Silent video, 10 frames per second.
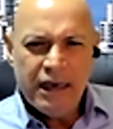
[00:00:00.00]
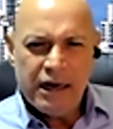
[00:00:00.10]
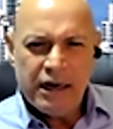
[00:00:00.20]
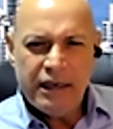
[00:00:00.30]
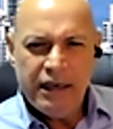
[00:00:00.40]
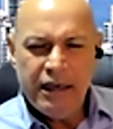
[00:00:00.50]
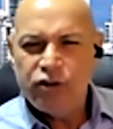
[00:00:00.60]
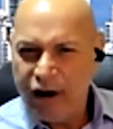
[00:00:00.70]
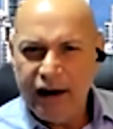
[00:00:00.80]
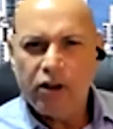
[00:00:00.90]
he
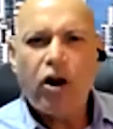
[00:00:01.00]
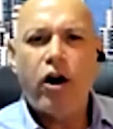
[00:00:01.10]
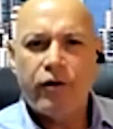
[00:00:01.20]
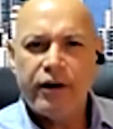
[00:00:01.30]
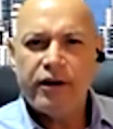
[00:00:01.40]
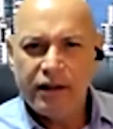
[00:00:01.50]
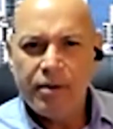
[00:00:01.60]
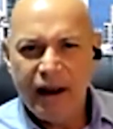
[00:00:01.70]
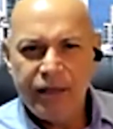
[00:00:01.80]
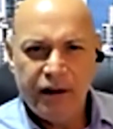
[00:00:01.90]
trained at Harvard at the
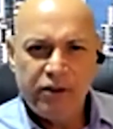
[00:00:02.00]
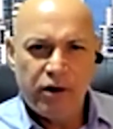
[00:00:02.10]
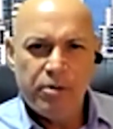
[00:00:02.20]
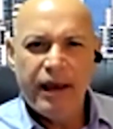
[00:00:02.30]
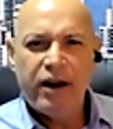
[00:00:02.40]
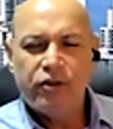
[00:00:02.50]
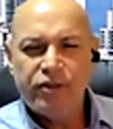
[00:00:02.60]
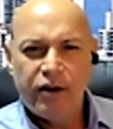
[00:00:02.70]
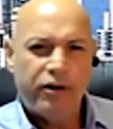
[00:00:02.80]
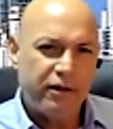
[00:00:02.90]
Beth Israel Medical
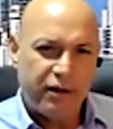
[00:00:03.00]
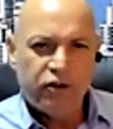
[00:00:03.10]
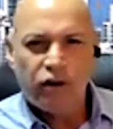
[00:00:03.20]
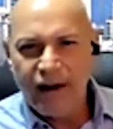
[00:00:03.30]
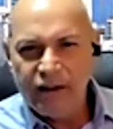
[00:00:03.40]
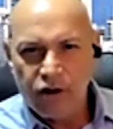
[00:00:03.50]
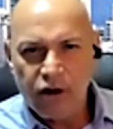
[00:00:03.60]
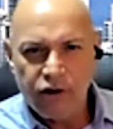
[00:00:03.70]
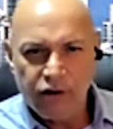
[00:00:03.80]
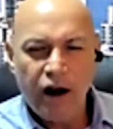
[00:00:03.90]
Center as an interventional
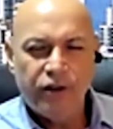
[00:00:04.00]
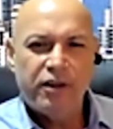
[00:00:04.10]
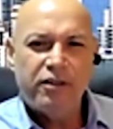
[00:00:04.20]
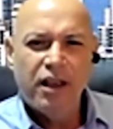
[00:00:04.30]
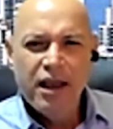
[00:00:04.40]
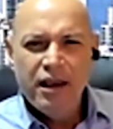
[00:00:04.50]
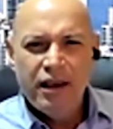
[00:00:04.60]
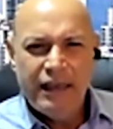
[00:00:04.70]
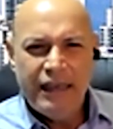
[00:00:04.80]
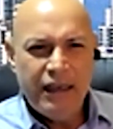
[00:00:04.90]
cardiologist.
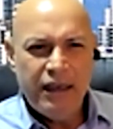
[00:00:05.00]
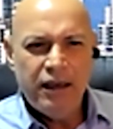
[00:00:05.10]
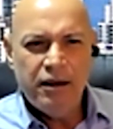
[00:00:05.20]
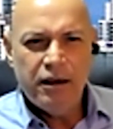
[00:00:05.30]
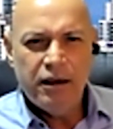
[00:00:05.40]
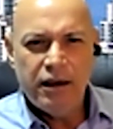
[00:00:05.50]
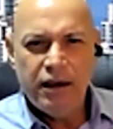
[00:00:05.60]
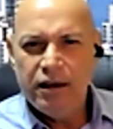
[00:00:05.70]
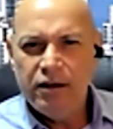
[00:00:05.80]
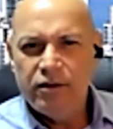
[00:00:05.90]
He
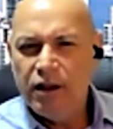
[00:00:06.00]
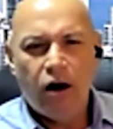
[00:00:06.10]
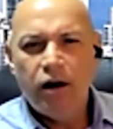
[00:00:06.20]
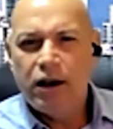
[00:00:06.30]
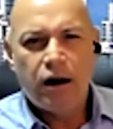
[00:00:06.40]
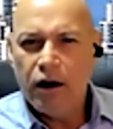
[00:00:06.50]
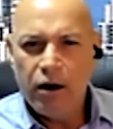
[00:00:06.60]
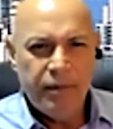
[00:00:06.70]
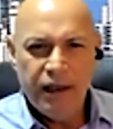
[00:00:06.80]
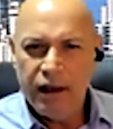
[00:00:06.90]
is the only
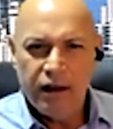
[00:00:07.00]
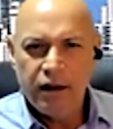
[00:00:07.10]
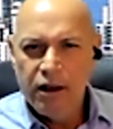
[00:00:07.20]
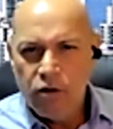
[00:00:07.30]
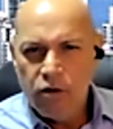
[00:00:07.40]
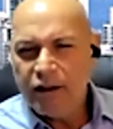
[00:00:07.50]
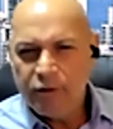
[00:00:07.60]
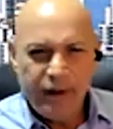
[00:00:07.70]
Colombian who has been